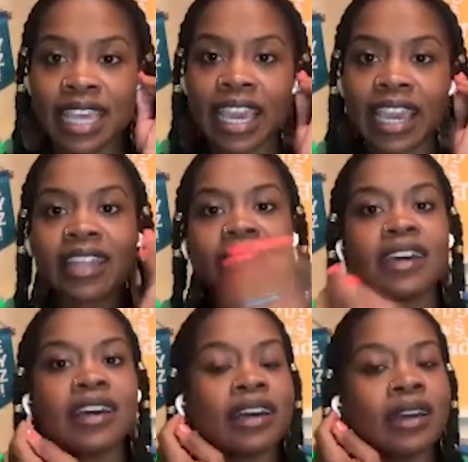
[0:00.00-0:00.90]
and
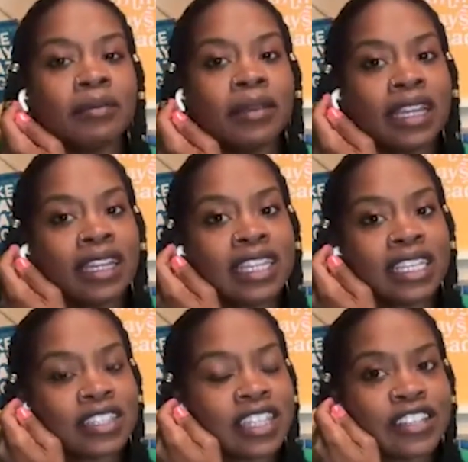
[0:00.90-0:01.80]

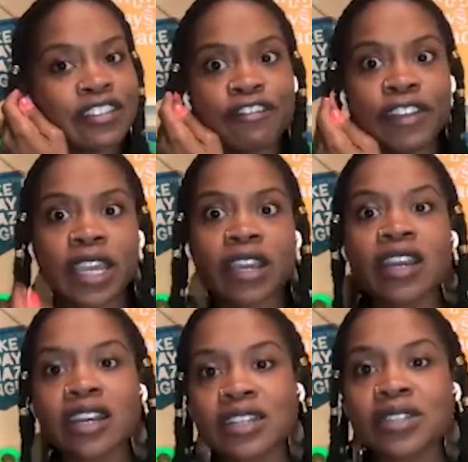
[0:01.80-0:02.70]
these
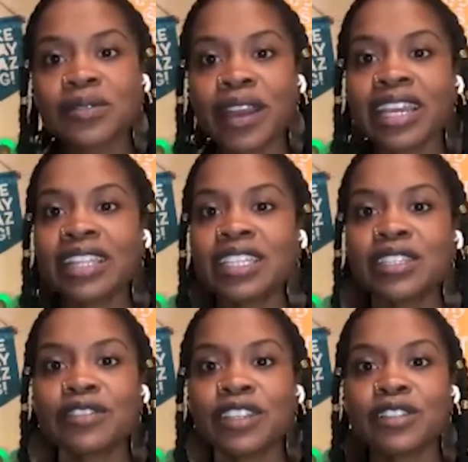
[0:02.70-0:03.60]
fears, right?
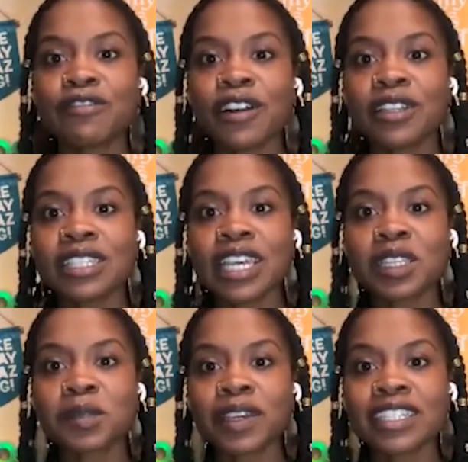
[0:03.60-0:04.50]
These false
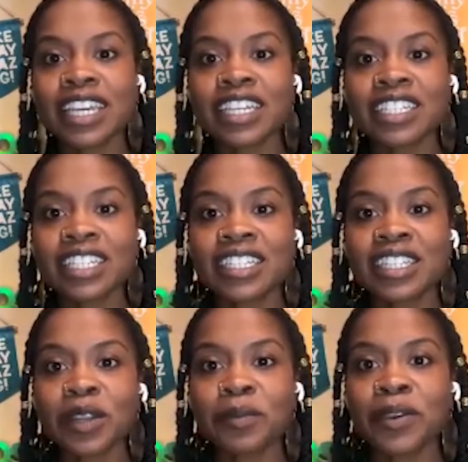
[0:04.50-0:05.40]
expectations
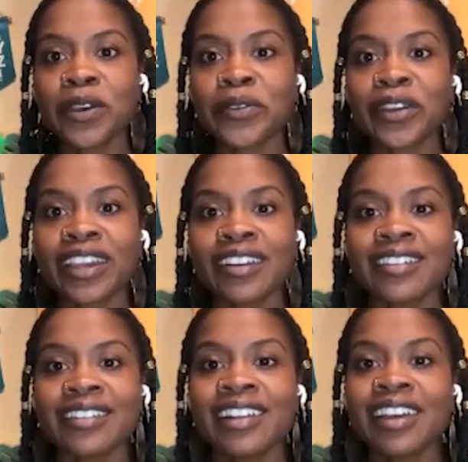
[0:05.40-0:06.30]
that appear
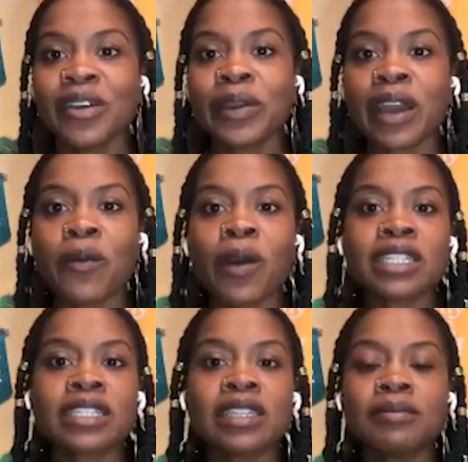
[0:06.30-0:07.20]
real, when I
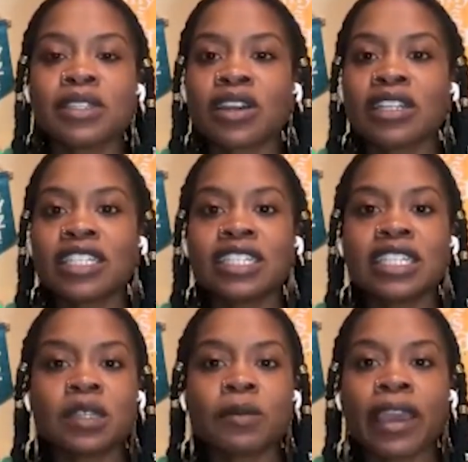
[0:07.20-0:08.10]
watch them start to
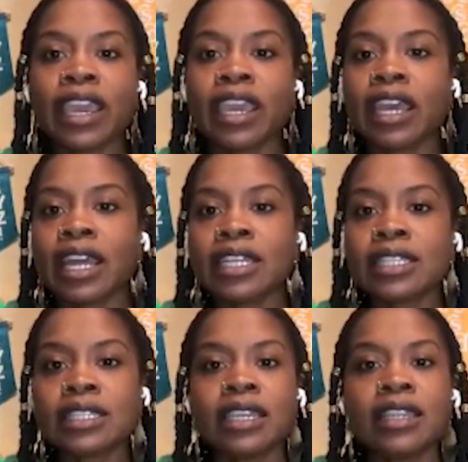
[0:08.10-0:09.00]
dissipate and I
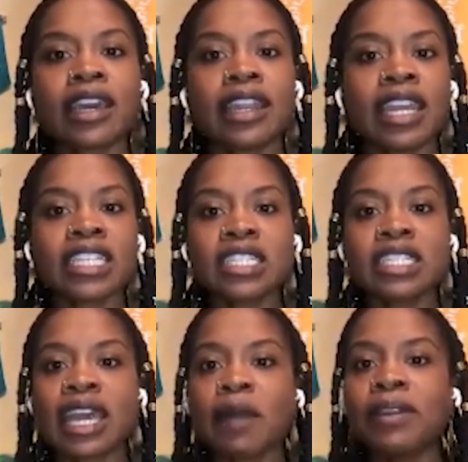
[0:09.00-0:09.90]
see the connections
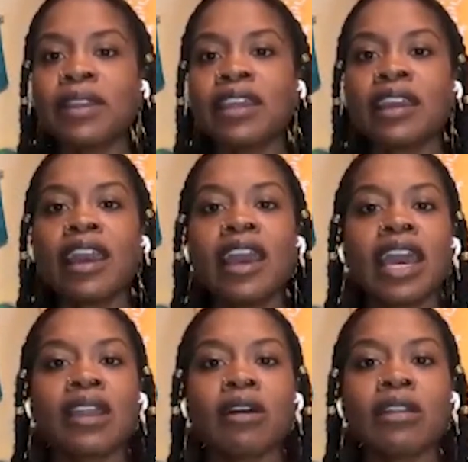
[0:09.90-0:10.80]
happening
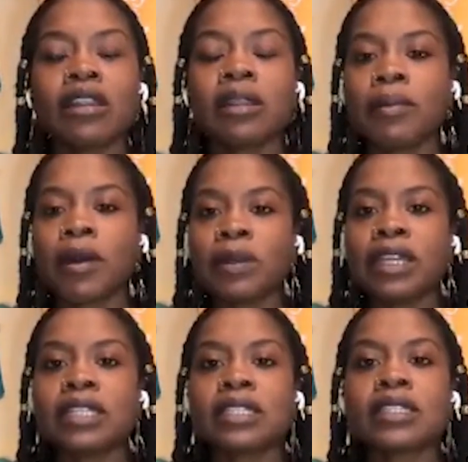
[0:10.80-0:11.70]
and all of the
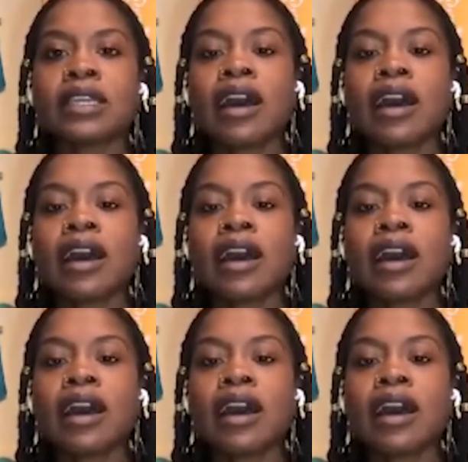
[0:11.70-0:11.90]
moments,